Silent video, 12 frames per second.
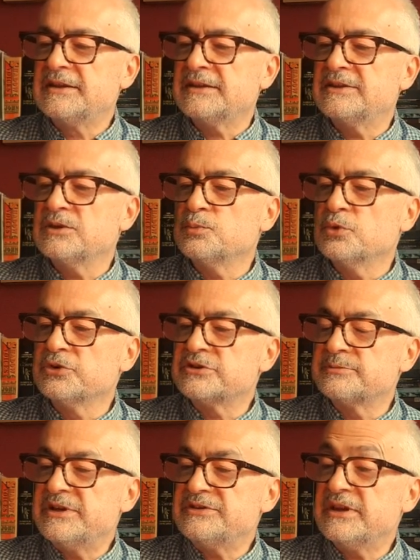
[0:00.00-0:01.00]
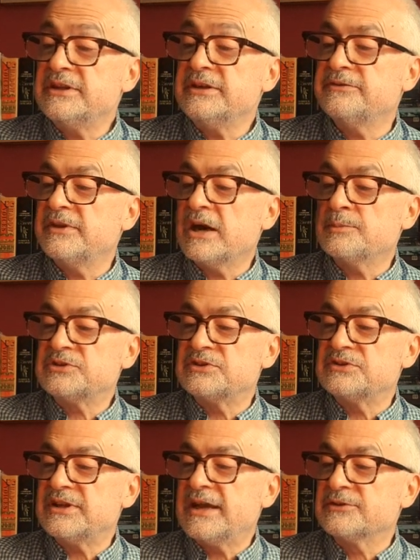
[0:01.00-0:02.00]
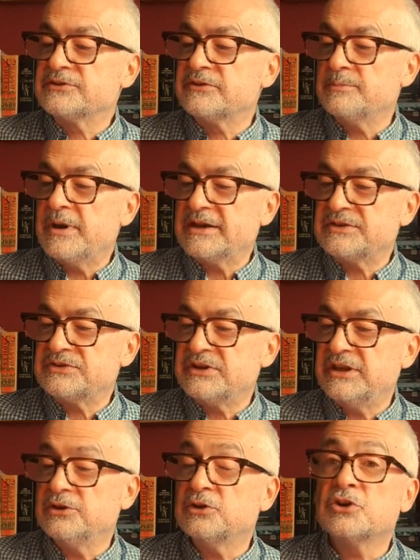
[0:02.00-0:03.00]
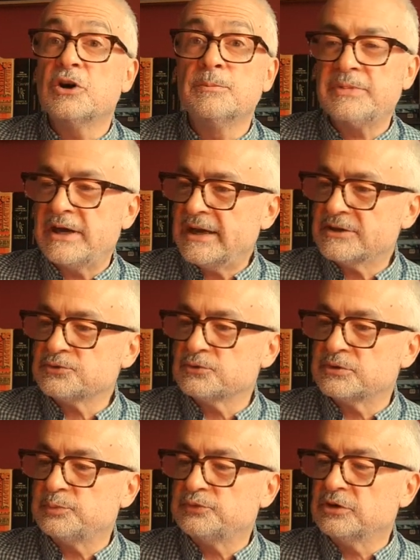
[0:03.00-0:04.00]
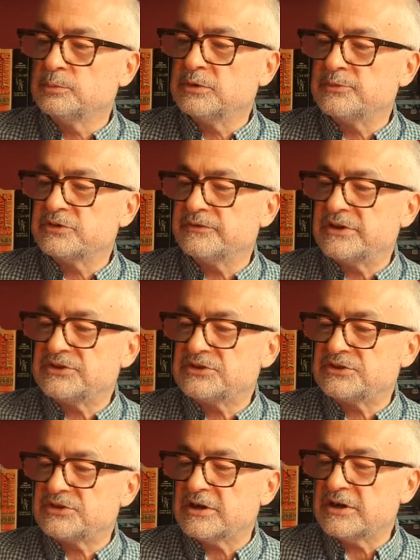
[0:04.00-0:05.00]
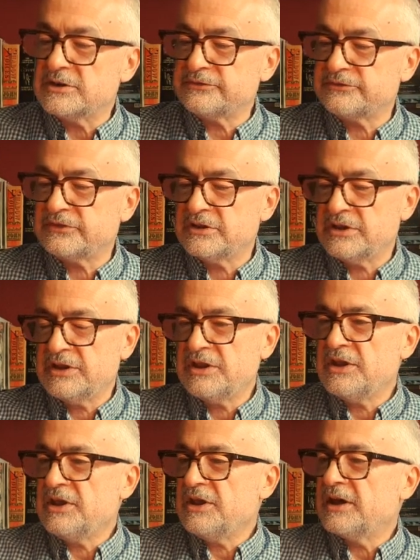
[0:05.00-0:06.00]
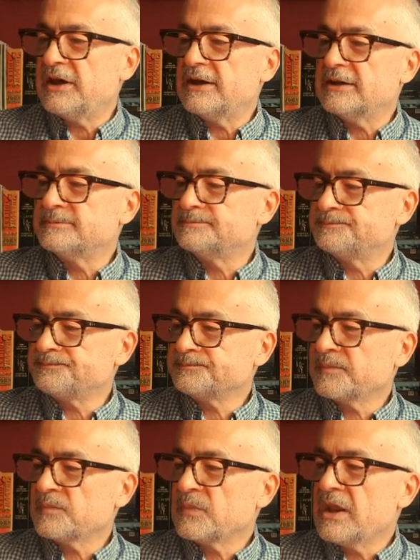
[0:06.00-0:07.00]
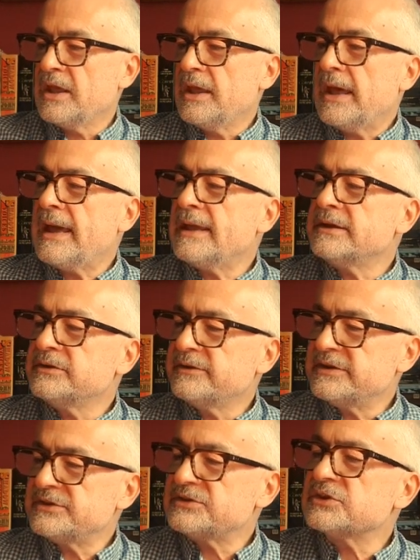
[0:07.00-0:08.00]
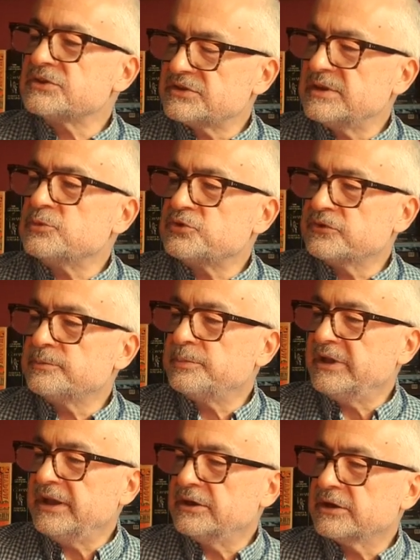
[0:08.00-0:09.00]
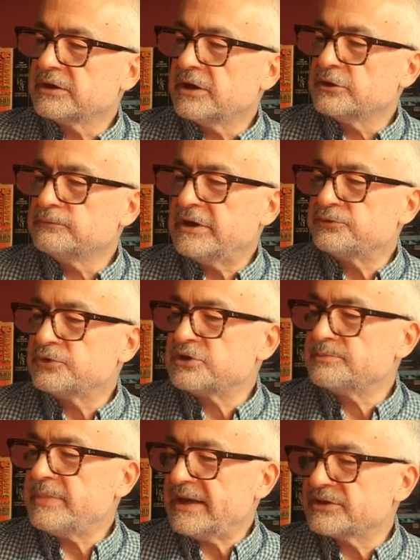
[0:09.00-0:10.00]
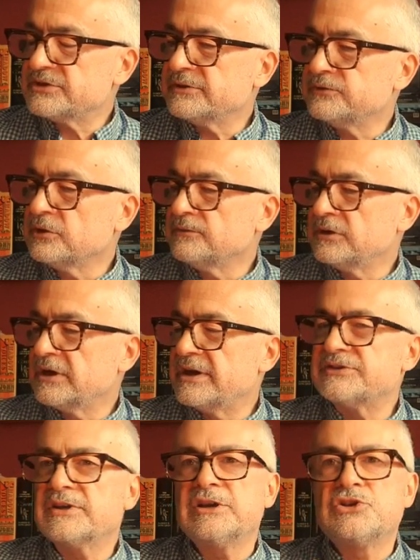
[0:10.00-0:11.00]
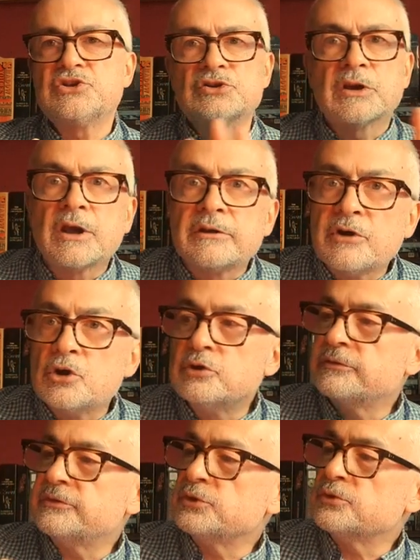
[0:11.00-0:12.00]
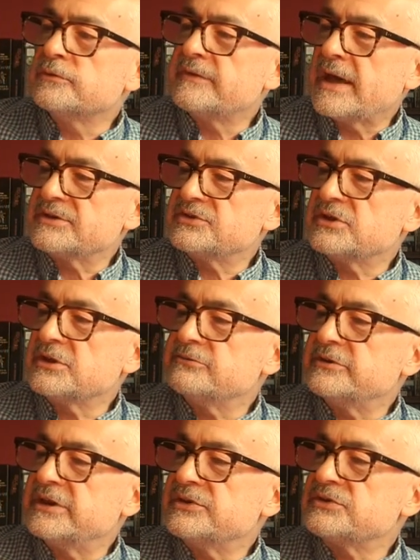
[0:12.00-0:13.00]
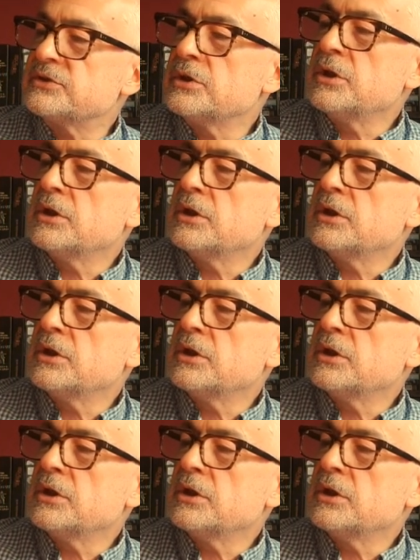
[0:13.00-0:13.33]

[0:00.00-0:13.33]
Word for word: They don't want to miss any of the ups and downs of the magazine Compact or the problems of its staff. Um, and this does seem to have been a kind of retrospective novelisation, a kind of overview of that series